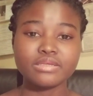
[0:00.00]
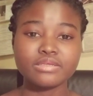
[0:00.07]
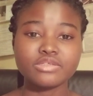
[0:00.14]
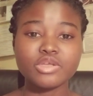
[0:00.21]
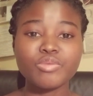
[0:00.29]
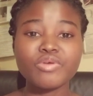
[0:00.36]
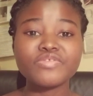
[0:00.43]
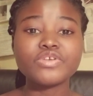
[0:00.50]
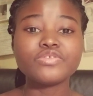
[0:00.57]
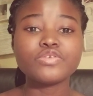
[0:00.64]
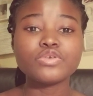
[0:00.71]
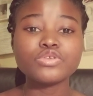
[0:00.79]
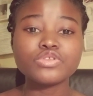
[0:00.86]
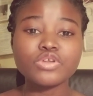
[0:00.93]
Some of the
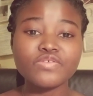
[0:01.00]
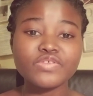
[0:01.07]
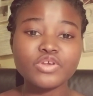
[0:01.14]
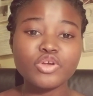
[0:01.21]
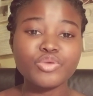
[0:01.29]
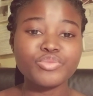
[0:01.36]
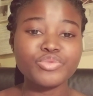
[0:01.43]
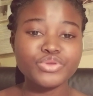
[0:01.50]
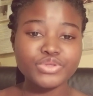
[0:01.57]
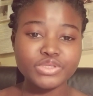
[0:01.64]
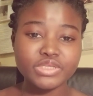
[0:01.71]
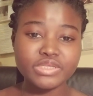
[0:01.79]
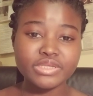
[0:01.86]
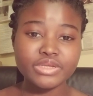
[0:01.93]
roles of the
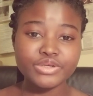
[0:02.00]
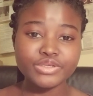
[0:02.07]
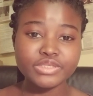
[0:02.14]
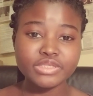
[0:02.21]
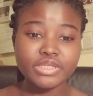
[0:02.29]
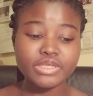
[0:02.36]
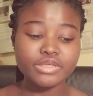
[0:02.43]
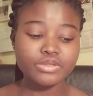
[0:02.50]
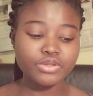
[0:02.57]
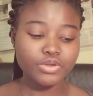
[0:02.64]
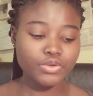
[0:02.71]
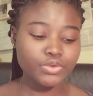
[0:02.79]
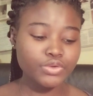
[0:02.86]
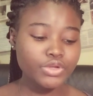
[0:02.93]
community nurse, they
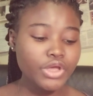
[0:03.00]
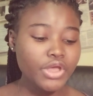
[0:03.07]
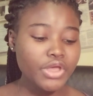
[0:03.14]
include